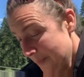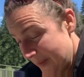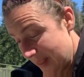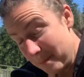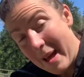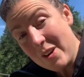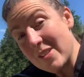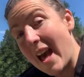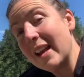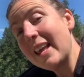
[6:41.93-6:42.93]
The better
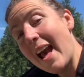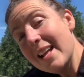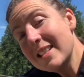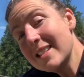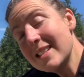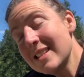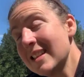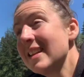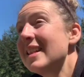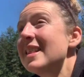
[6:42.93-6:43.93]
that gets,
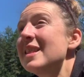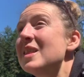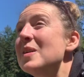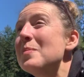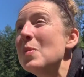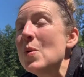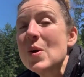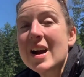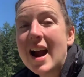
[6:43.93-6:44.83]
the more